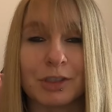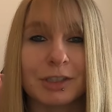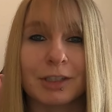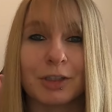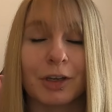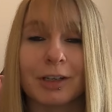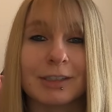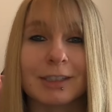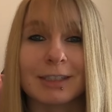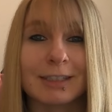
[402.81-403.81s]
just so you
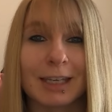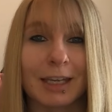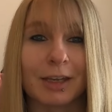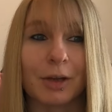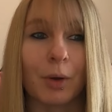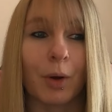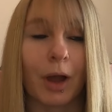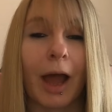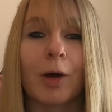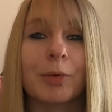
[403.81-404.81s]
guys can see
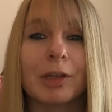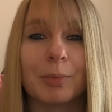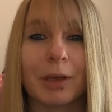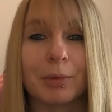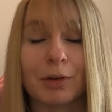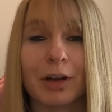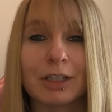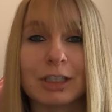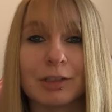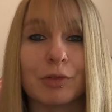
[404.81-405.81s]
how many people are
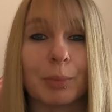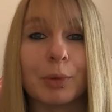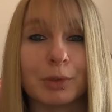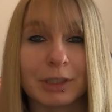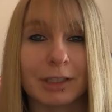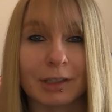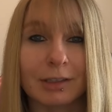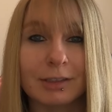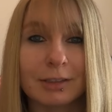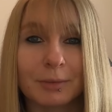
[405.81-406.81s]
actually reporting
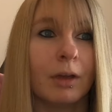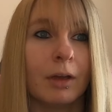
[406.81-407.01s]
this.